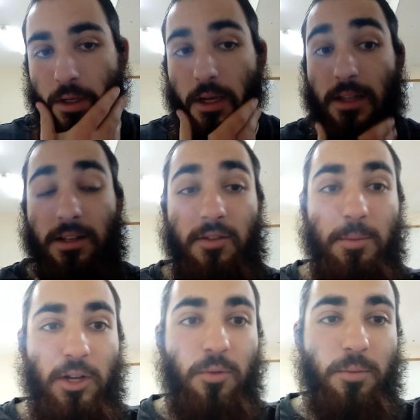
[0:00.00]
And David
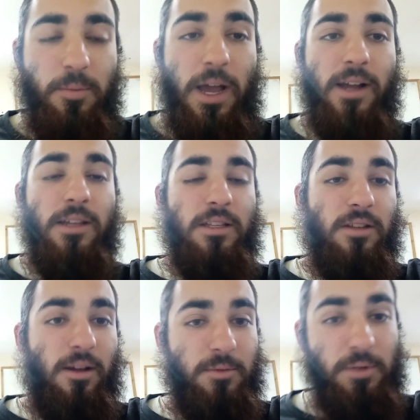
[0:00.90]
HaMelech will be back in the
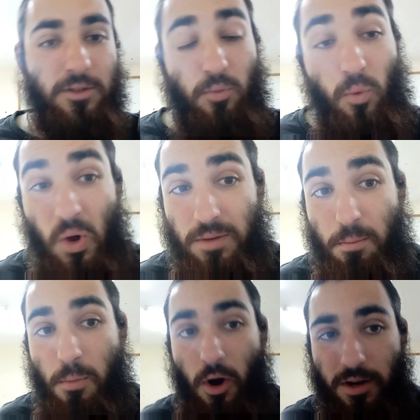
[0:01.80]
times, because what
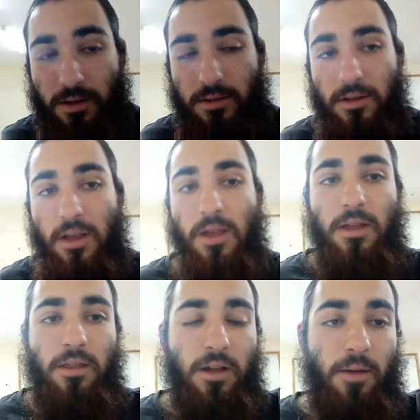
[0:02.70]
marks
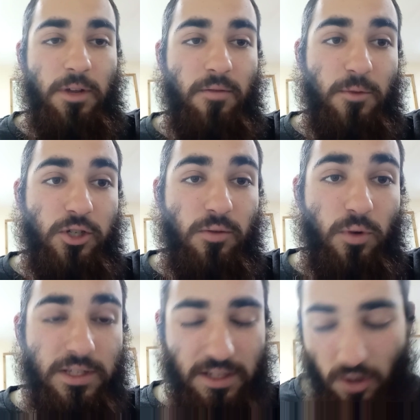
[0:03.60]
the coming of Mashiach? What's the